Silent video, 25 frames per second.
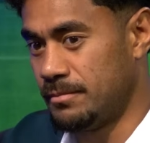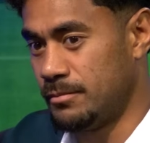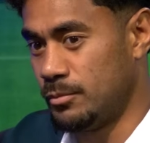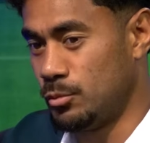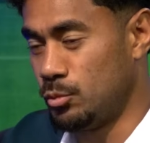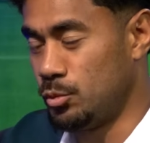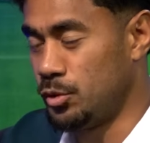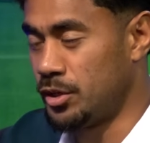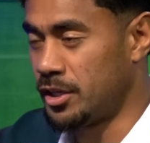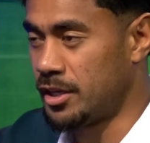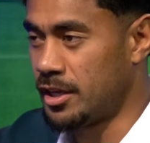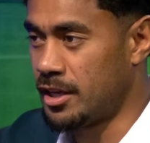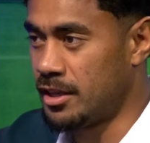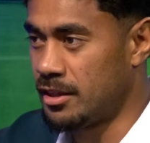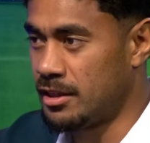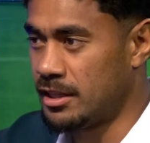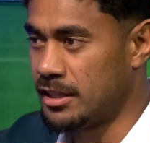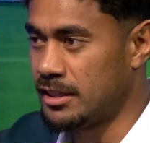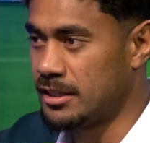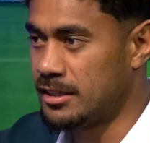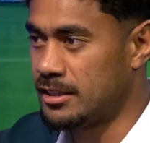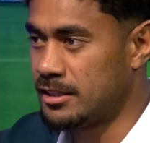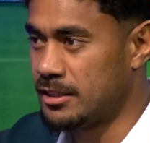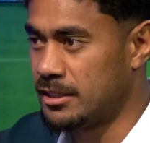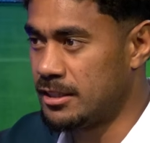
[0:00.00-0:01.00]
work
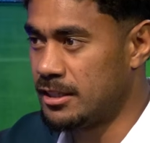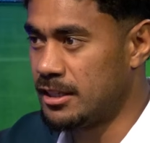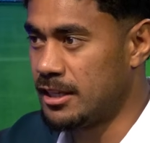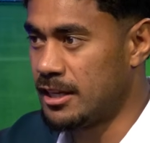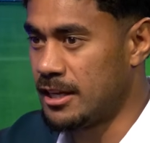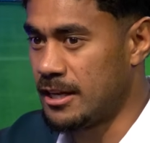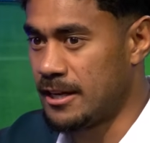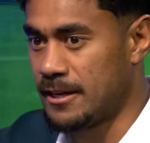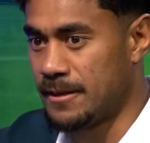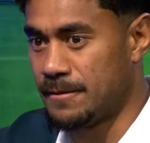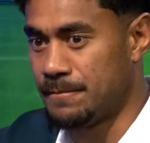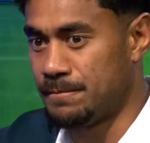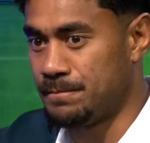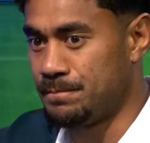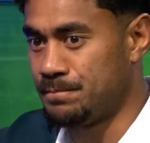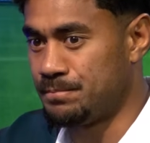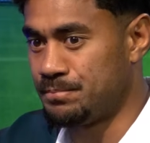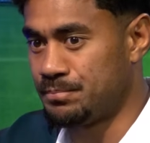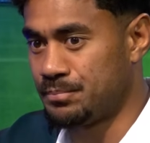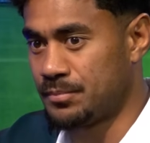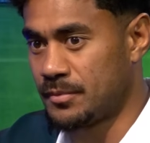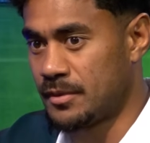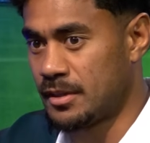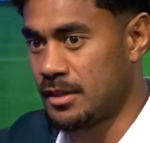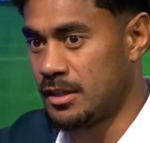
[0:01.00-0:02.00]
ethic.
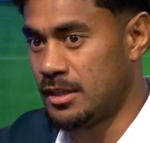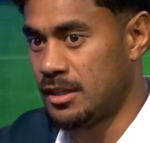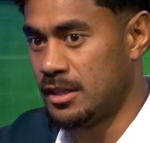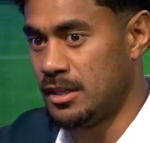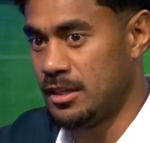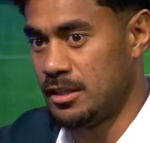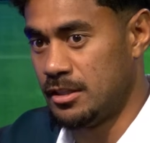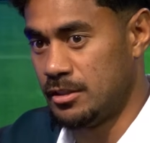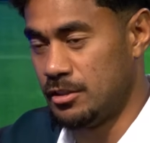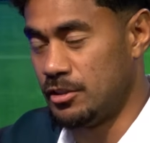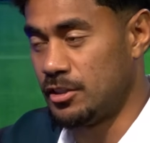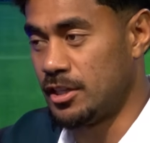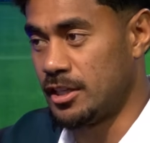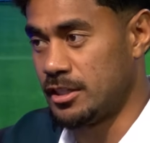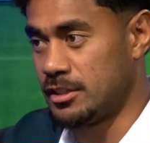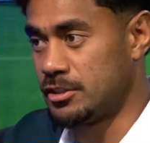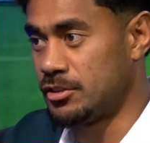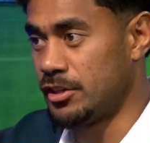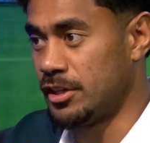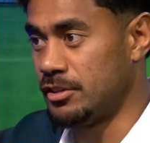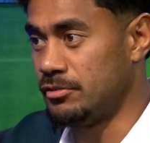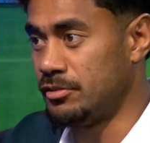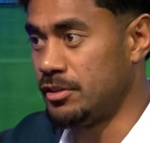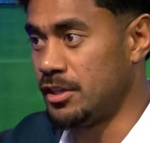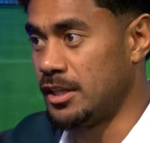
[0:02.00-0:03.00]
You get
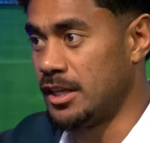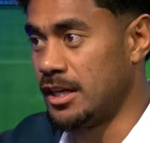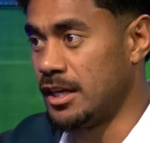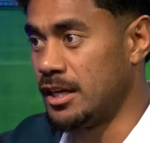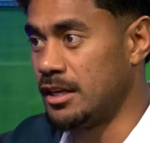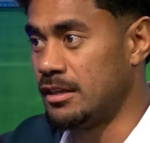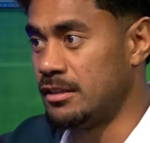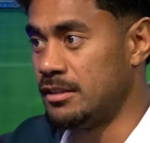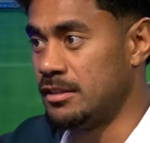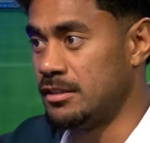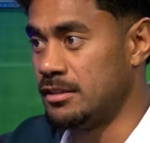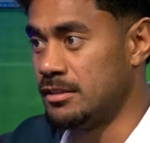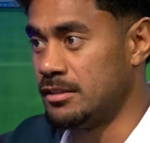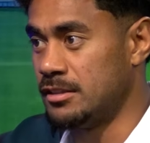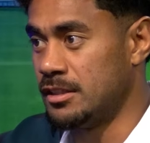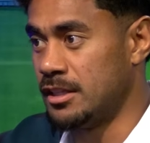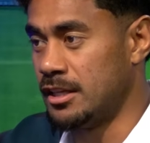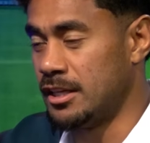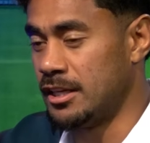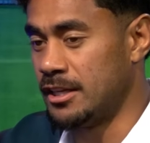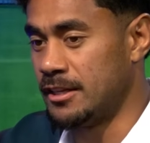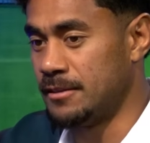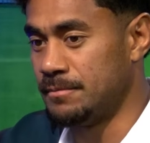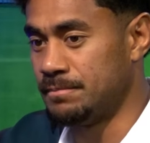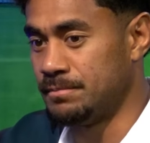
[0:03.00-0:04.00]
trained really hard
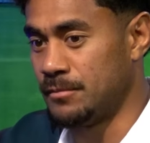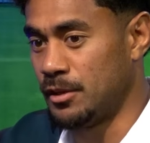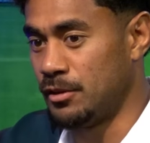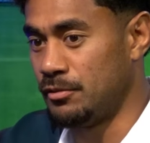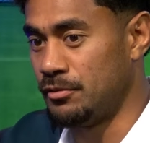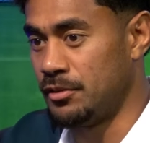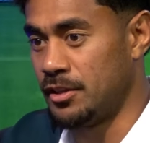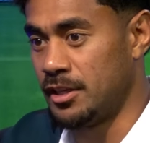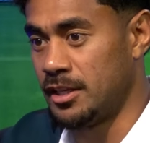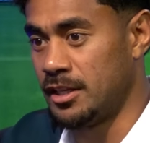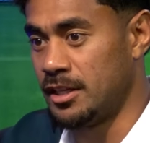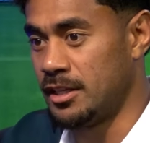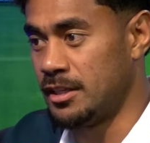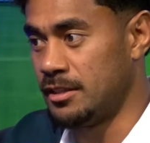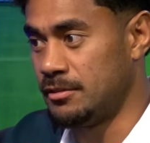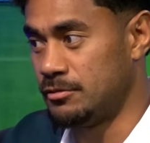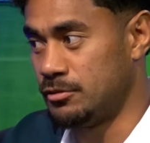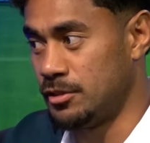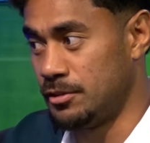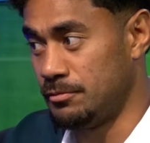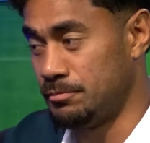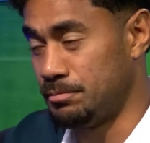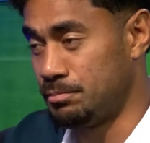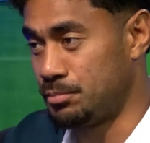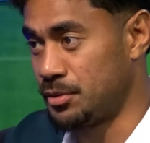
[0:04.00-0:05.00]
over there,
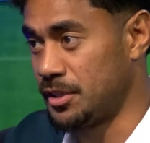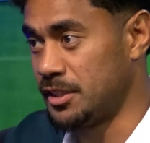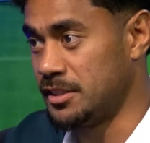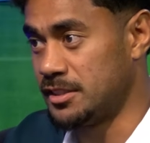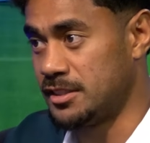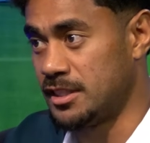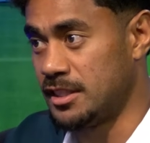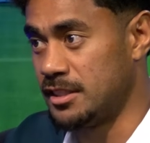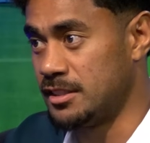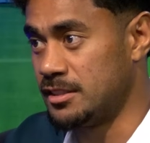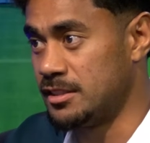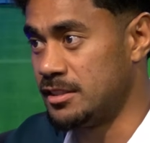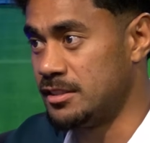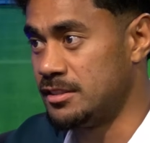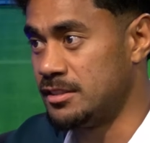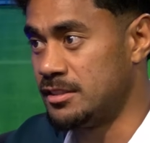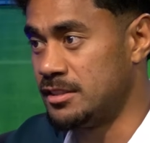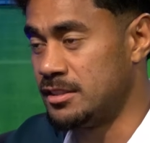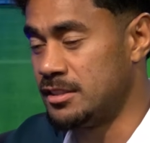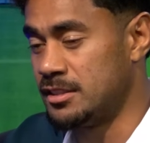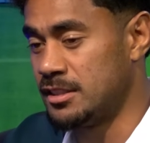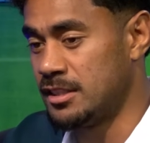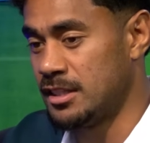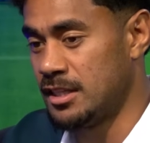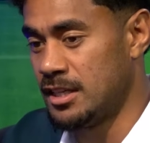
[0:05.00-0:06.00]
doing
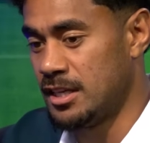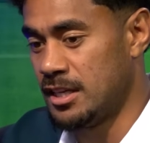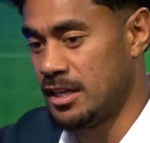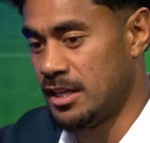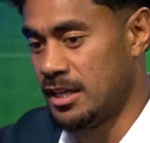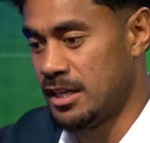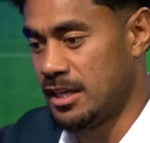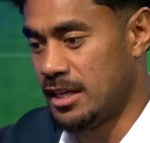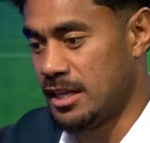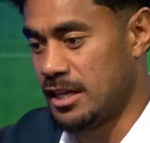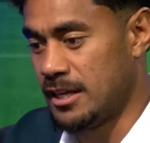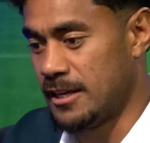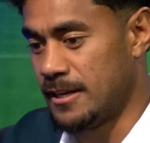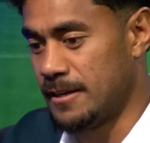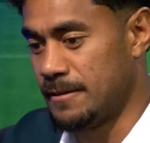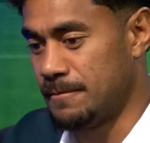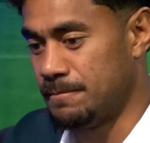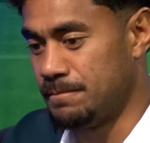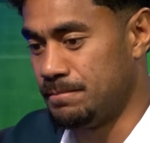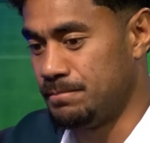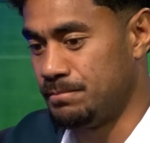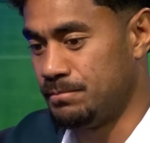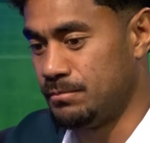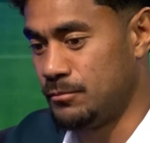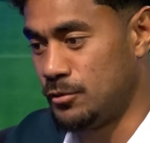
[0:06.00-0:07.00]
pre-seasons,
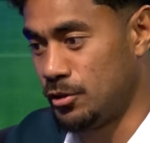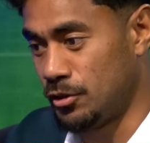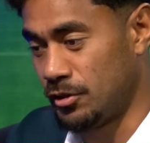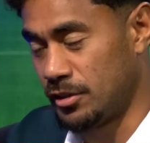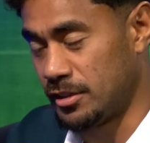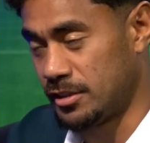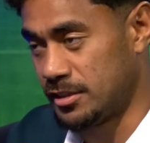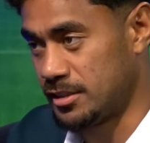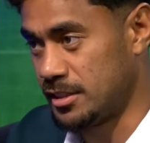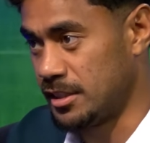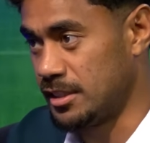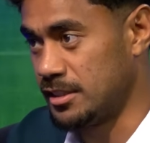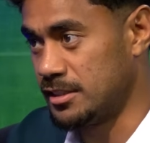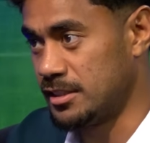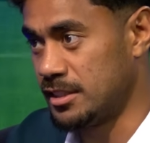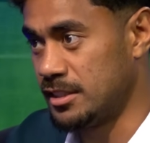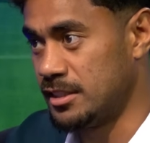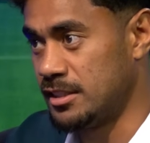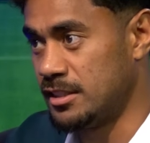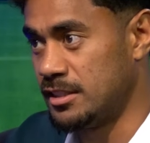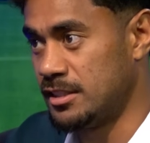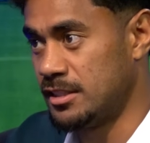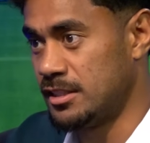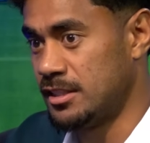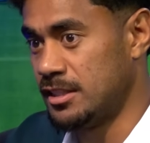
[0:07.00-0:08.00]
during the
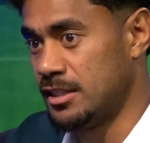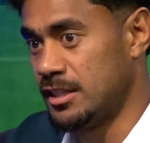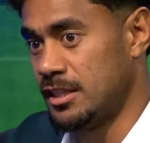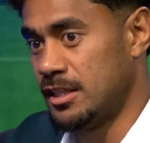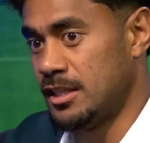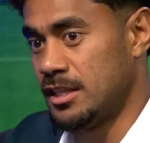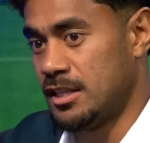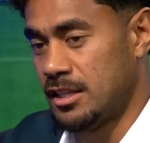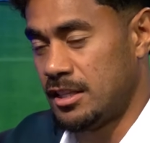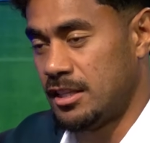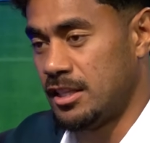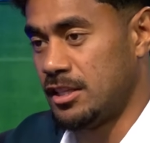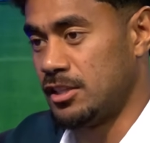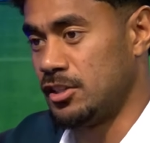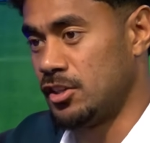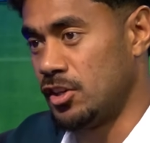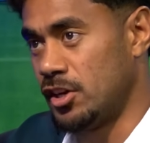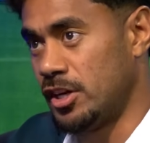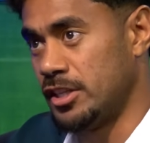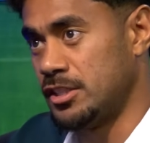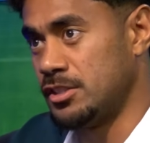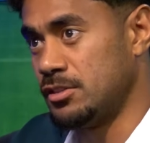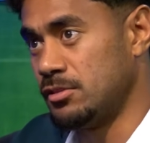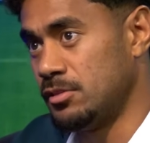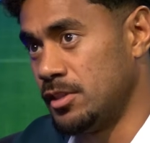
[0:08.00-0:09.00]
season. I think
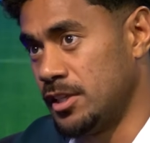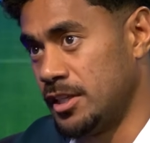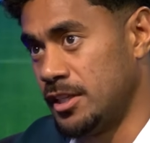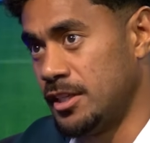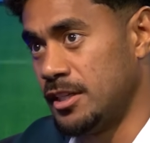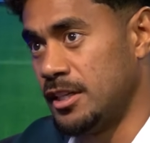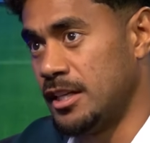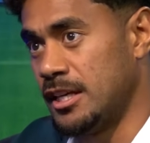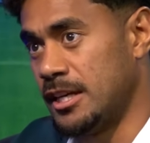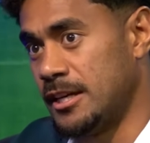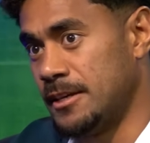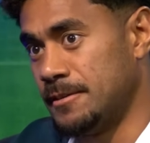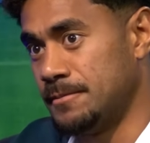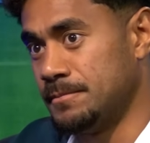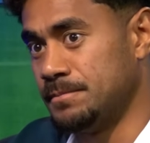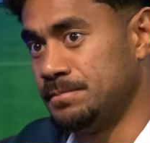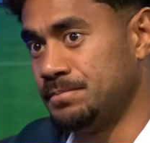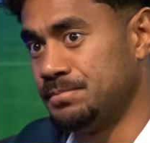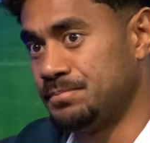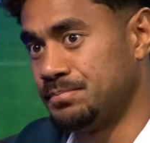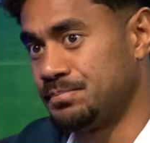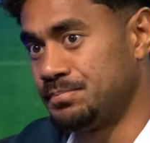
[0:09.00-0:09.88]
Nigel and